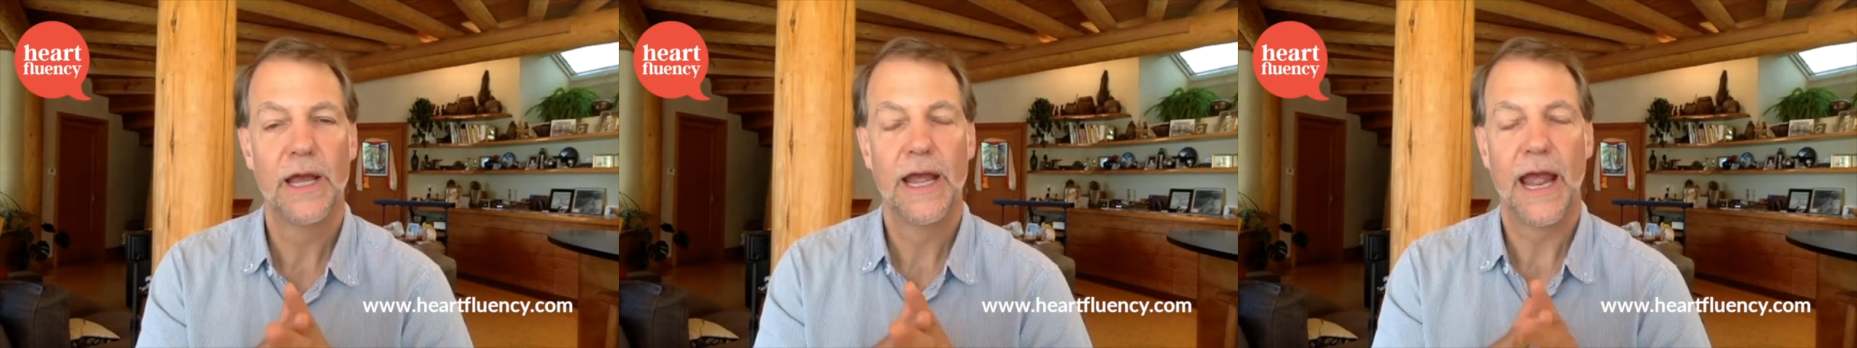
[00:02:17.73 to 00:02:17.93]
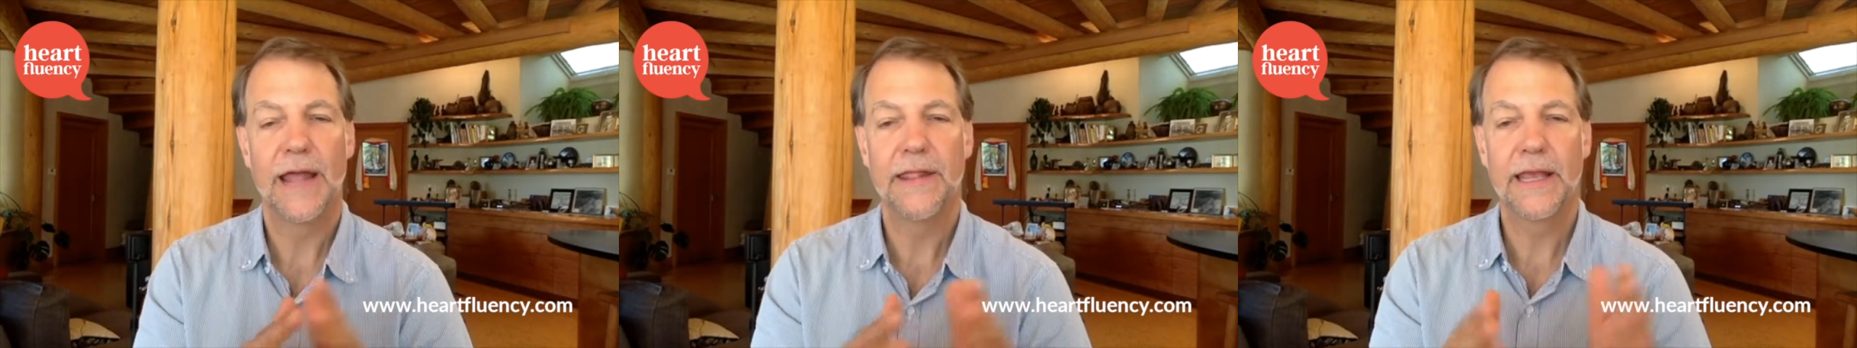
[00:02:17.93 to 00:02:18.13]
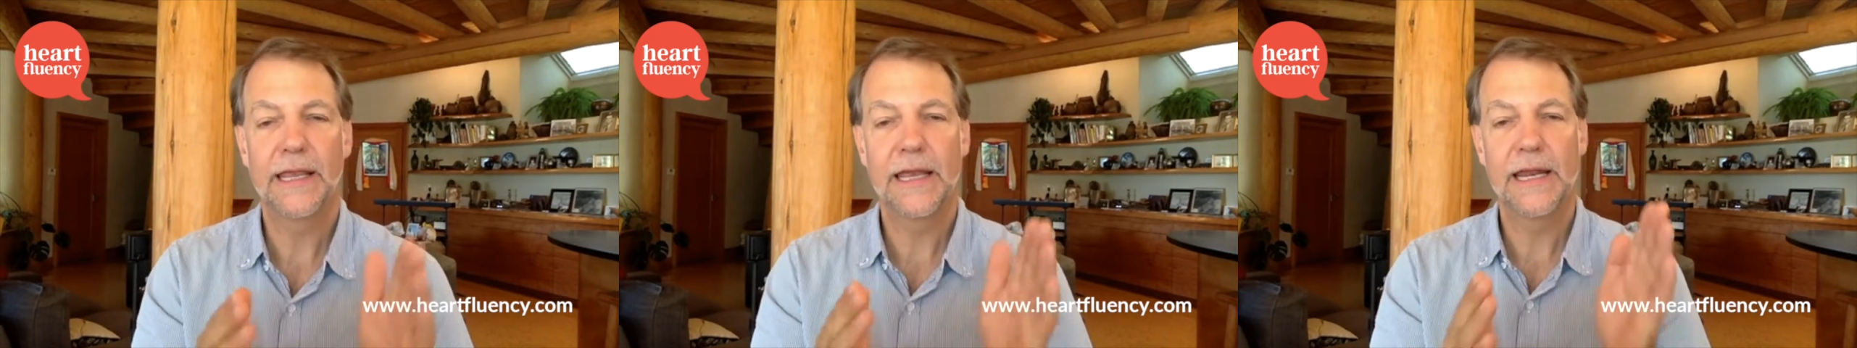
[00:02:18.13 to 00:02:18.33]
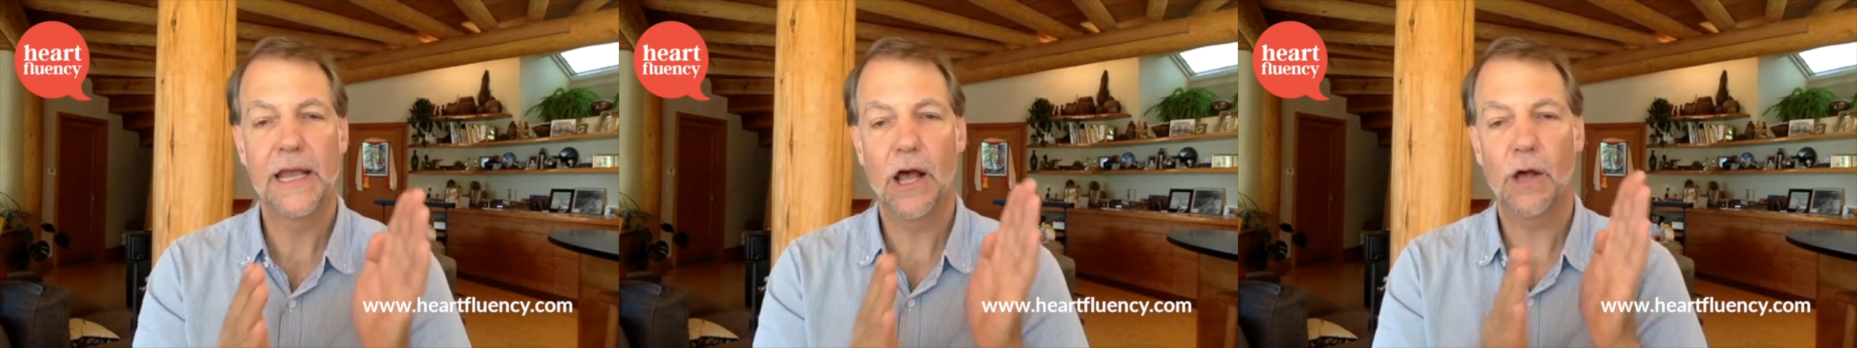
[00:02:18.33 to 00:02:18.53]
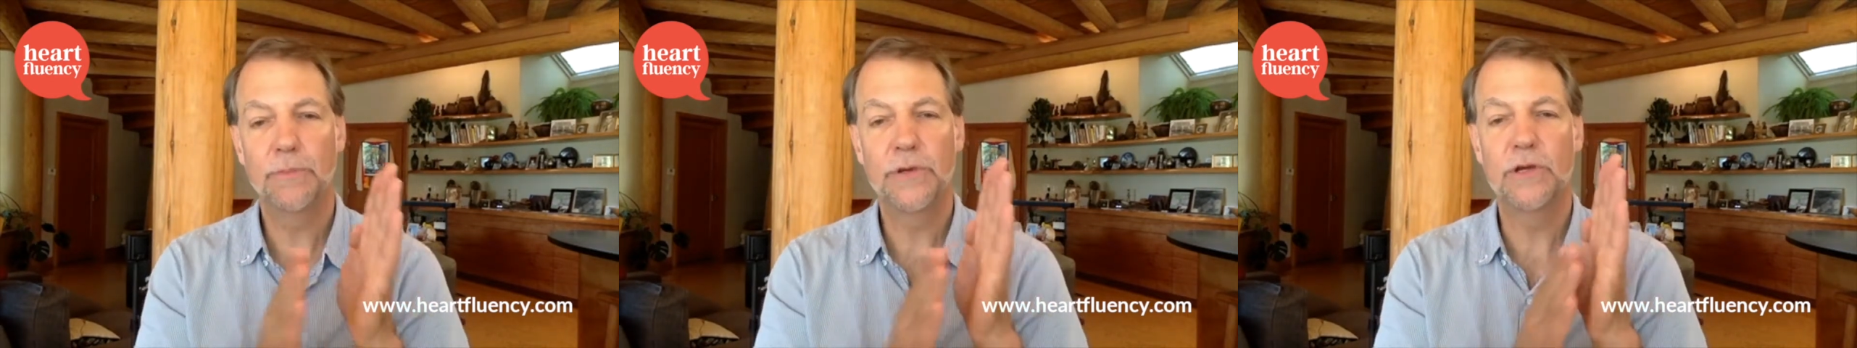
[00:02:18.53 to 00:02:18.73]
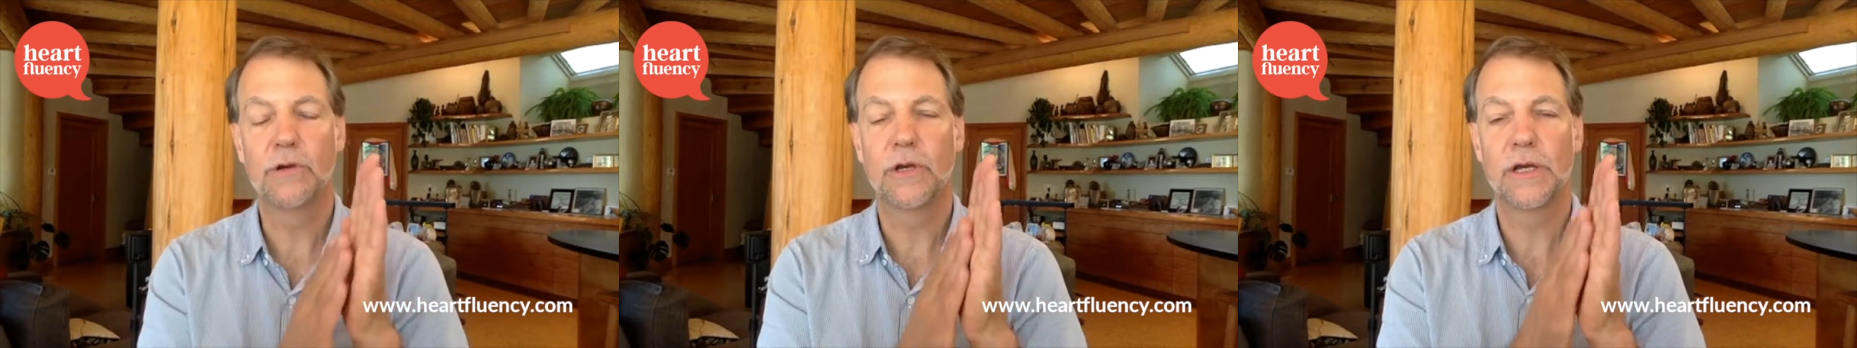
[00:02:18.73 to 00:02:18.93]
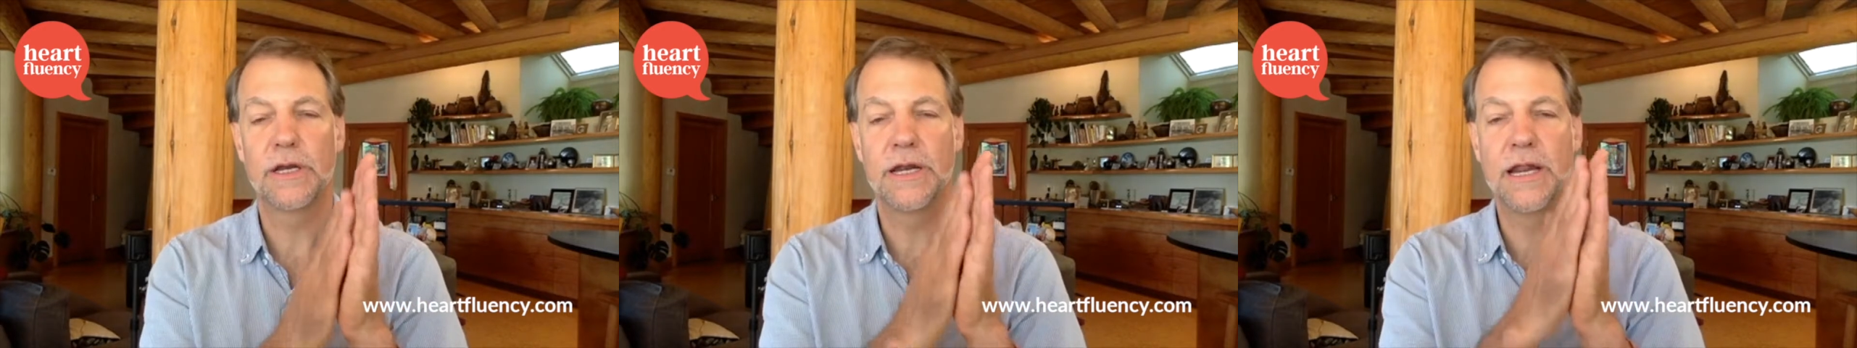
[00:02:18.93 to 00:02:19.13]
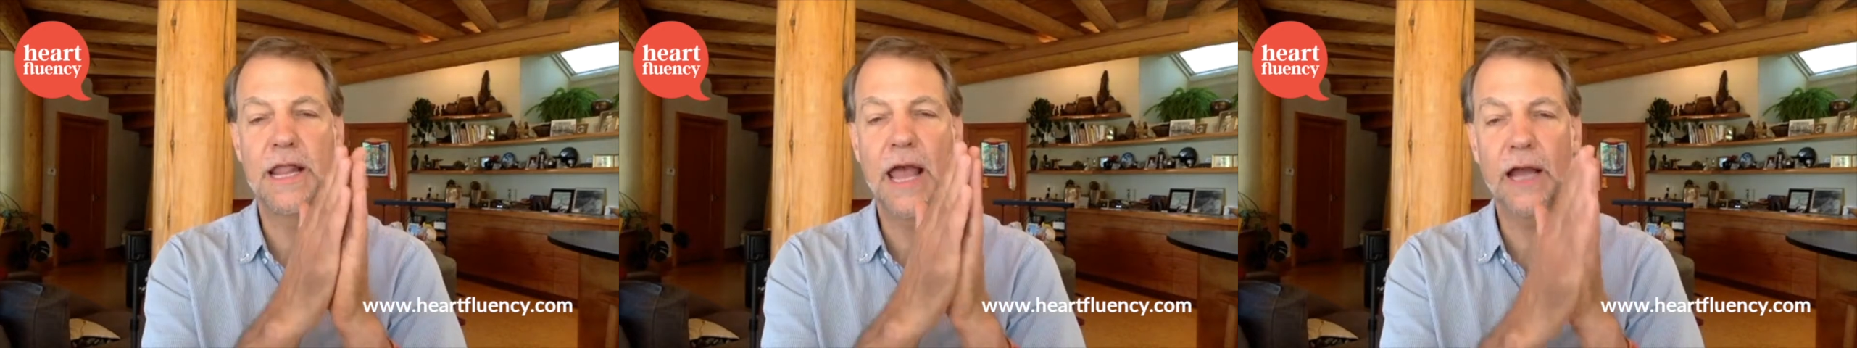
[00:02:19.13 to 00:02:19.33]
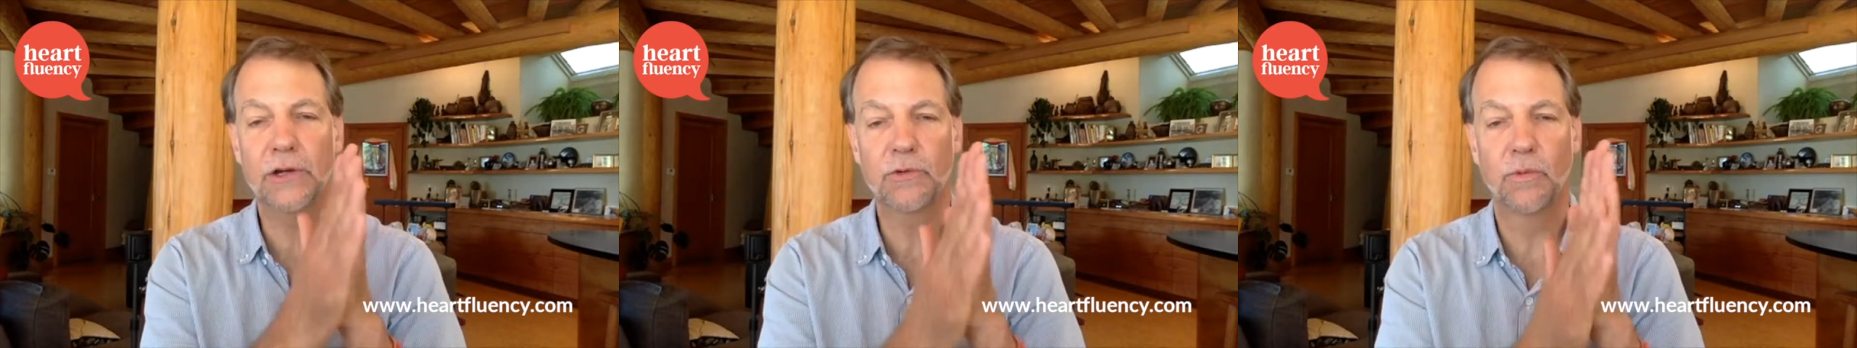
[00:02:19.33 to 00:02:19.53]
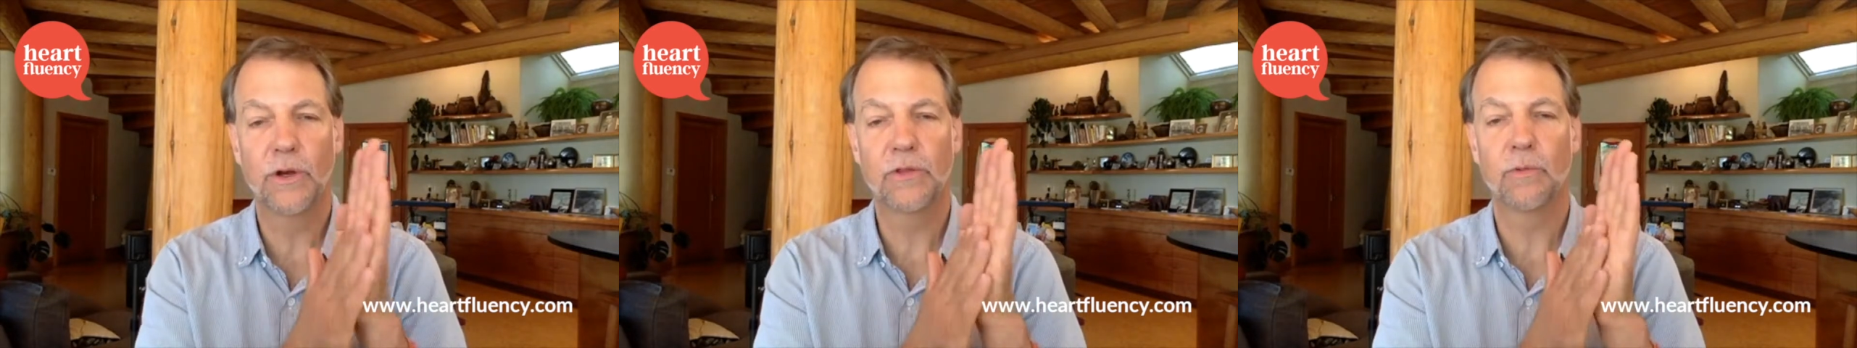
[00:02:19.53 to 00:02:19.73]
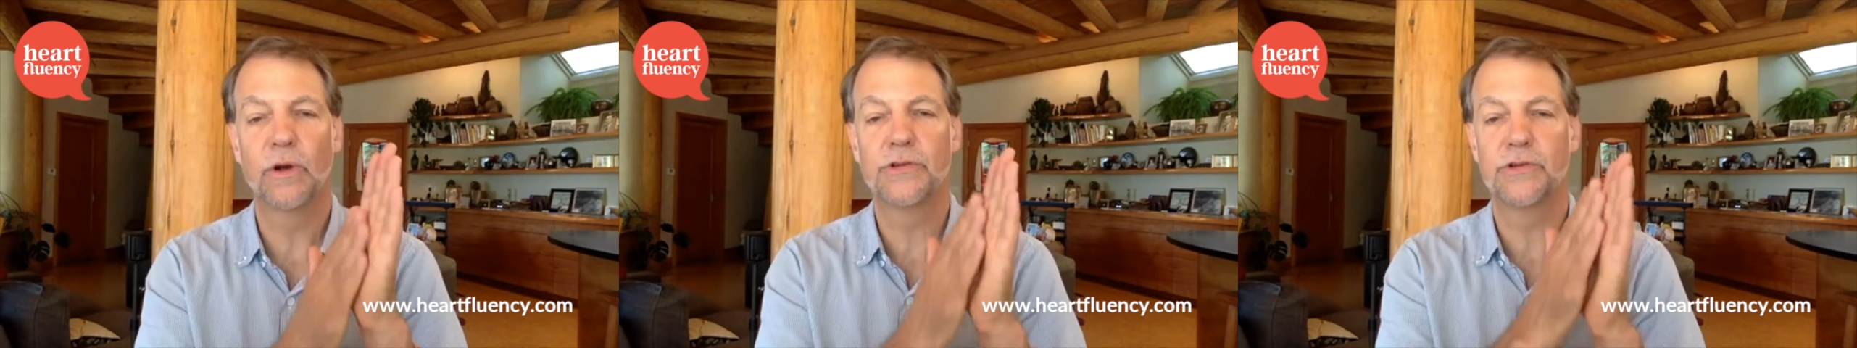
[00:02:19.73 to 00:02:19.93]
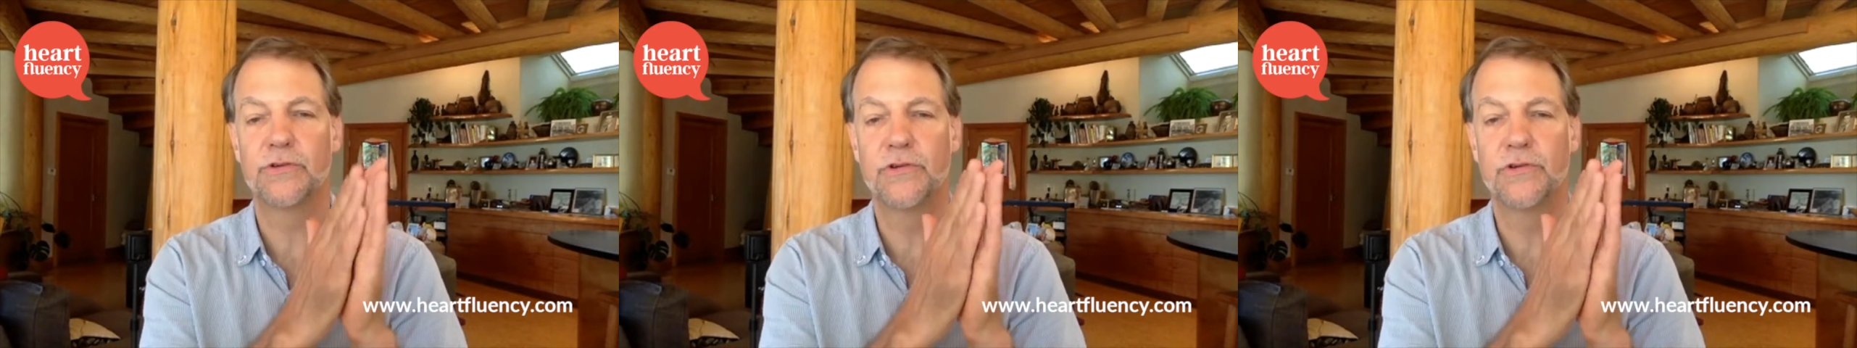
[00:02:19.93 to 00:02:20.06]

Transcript: and they can help you connect with what's